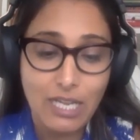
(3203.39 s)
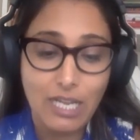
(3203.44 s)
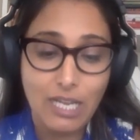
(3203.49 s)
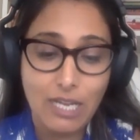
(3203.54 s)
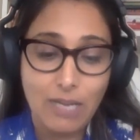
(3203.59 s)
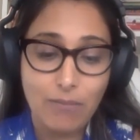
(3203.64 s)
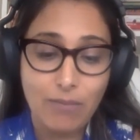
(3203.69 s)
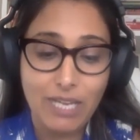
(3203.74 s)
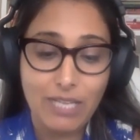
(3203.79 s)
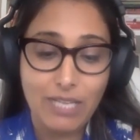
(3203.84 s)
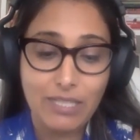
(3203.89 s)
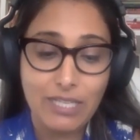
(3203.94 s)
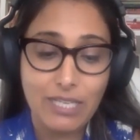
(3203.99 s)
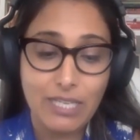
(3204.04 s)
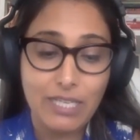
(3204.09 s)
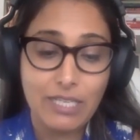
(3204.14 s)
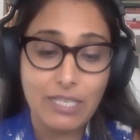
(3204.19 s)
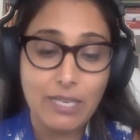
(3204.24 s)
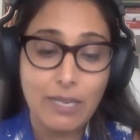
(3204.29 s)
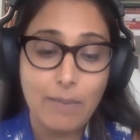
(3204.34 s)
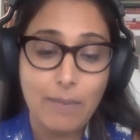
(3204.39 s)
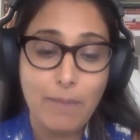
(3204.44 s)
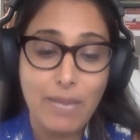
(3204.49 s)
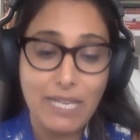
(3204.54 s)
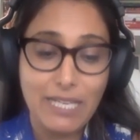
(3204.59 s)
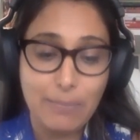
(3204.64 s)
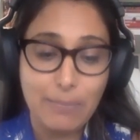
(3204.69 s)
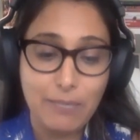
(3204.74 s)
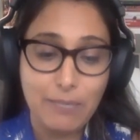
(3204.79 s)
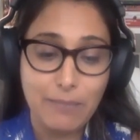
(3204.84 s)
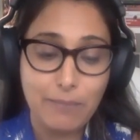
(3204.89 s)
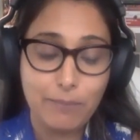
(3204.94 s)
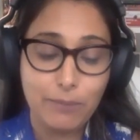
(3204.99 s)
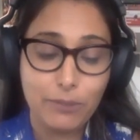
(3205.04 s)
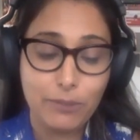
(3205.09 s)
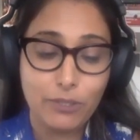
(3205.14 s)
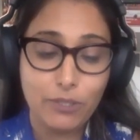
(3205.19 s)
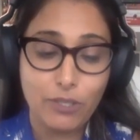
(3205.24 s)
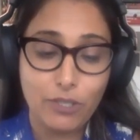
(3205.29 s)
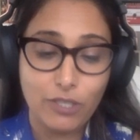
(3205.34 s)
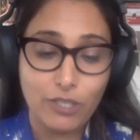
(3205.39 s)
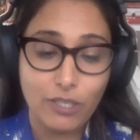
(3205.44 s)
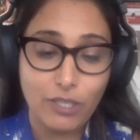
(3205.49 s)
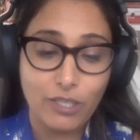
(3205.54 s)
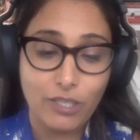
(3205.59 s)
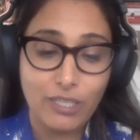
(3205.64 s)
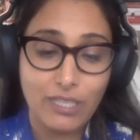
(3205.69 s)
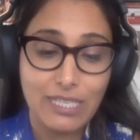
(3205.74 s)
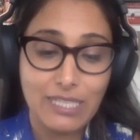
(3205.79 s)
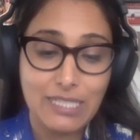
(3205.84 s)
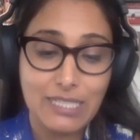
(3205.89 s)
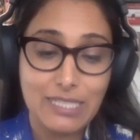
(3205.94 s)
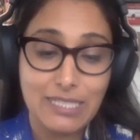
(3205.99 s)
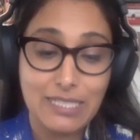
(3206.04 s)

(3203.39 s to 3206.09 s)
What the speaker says: And then many people are